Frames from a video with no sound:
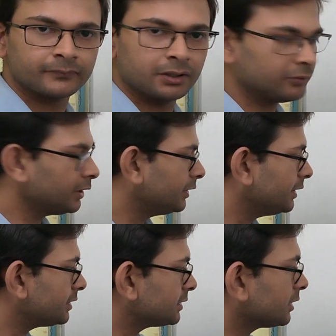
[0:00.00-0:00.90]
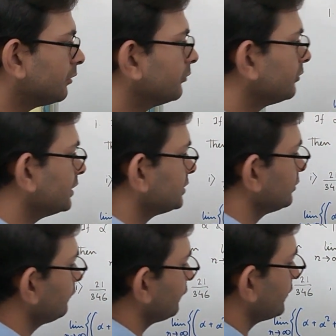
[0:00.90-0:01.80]
Okay, here the common
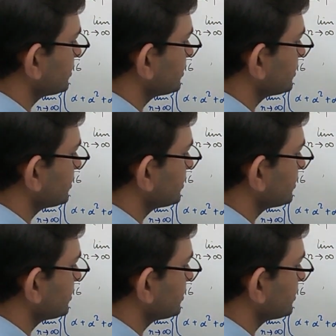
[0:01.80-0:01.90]
ratio, first